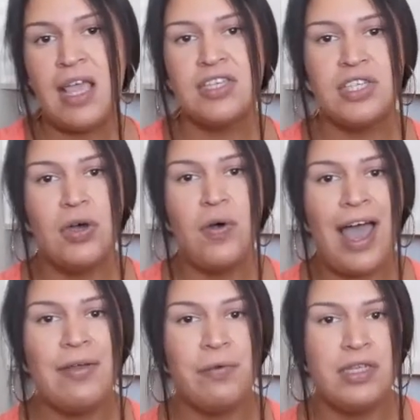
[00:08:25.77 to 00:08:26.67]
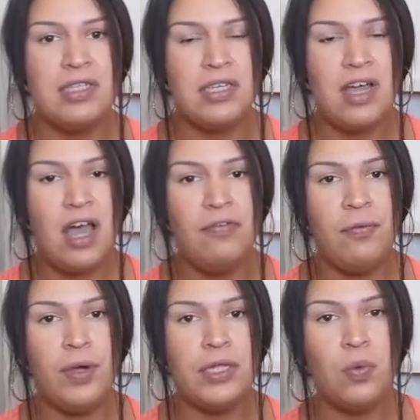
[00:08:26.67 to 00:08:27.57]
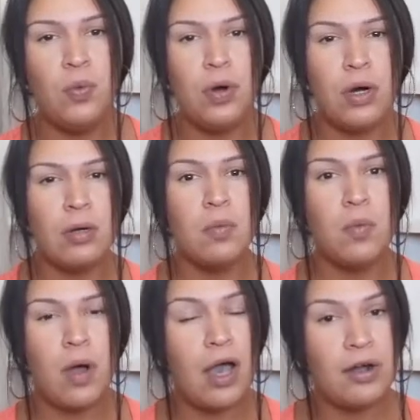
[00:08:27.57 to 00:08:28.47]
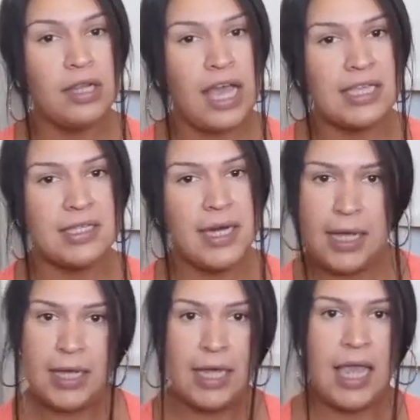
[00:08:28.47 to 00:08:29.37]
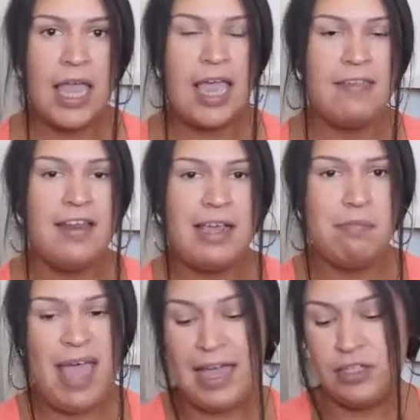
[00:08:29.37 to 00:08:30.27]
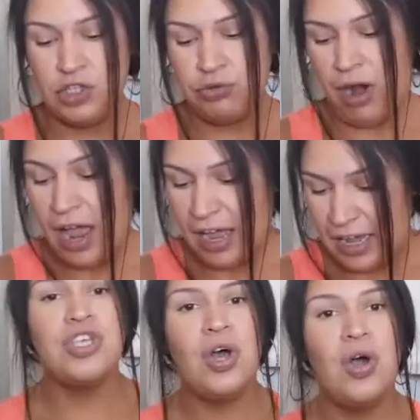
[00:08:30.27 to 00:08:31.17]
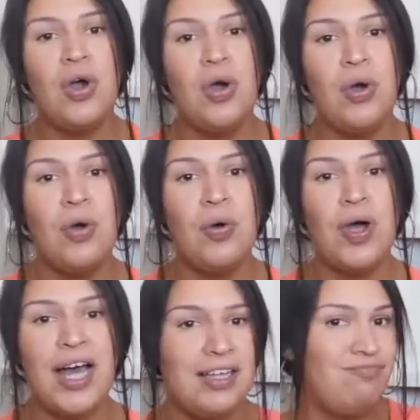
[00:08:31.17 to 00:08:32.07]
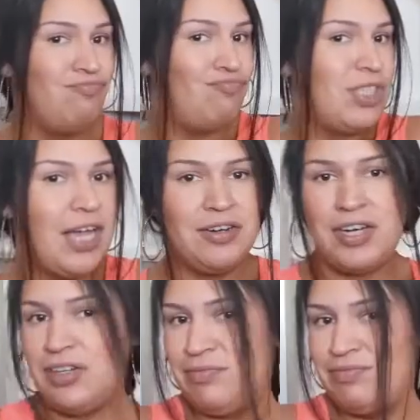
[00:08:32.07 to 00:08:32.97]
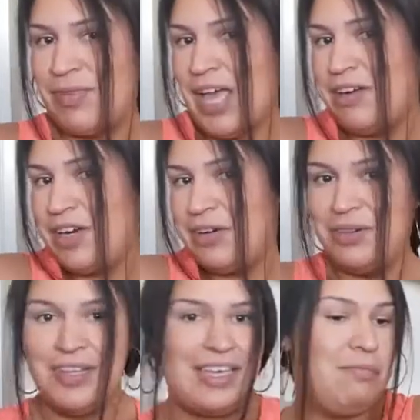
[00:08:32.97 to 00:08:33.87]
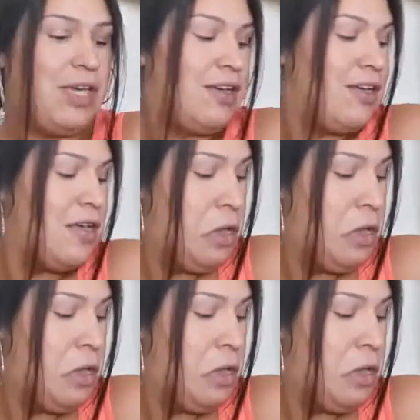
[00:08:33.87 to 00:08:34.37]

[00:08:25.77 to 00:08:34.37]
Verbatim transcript: So I rinsed it off with warm water last night and then I pat dry. So... Uh, I don't know. I don't know. Look at me.